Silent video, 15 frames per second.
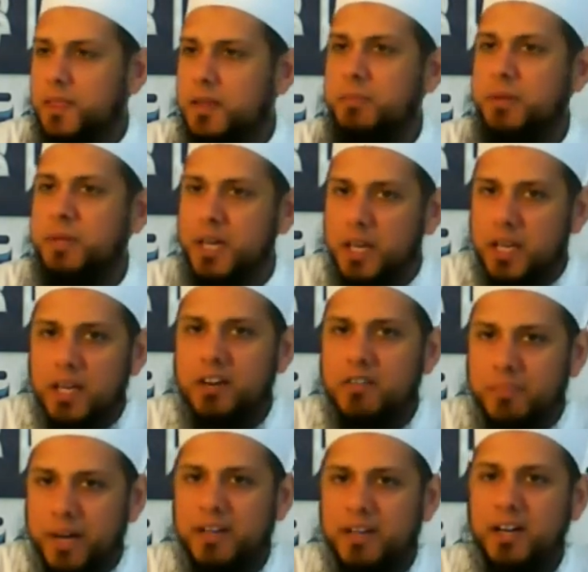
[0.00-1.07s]
the beginning
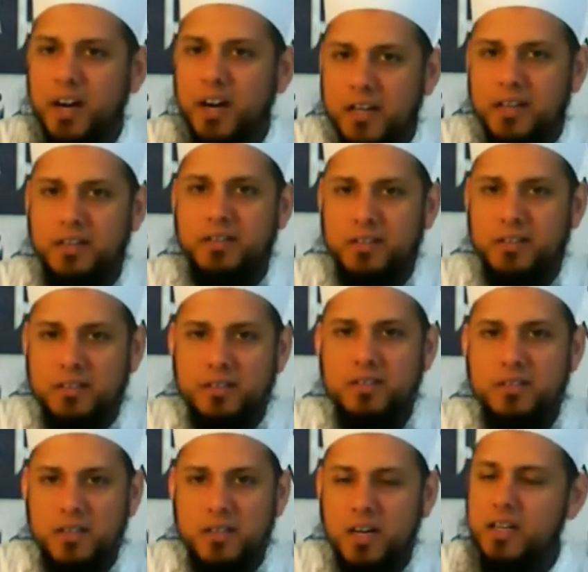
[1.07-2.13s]
of mankind,
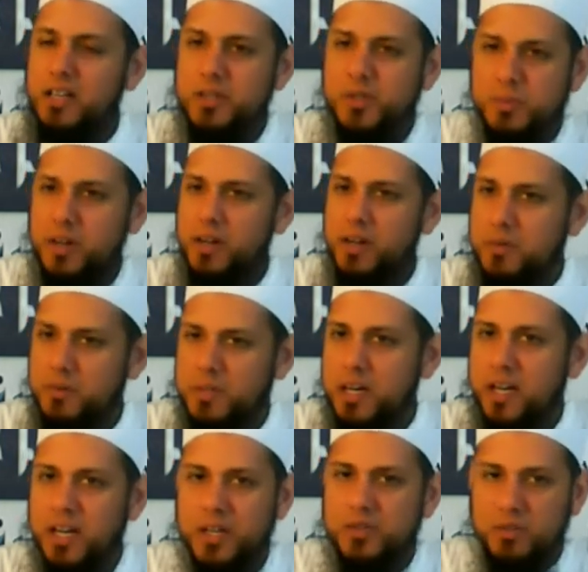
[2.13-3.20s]
Allah subhanahu wa
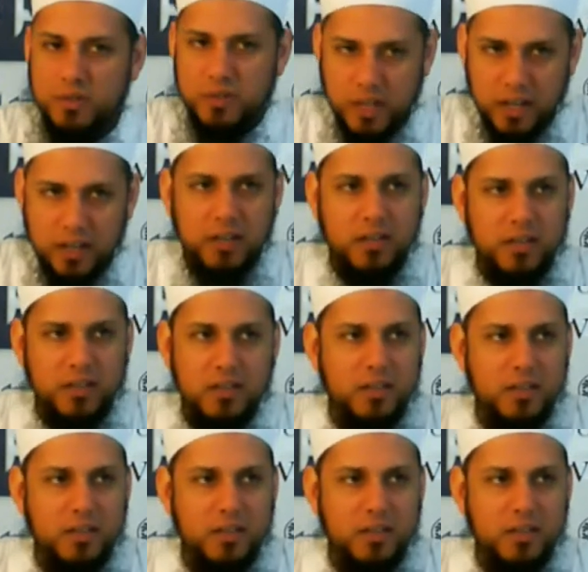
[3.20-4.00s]
ta'ala has ordained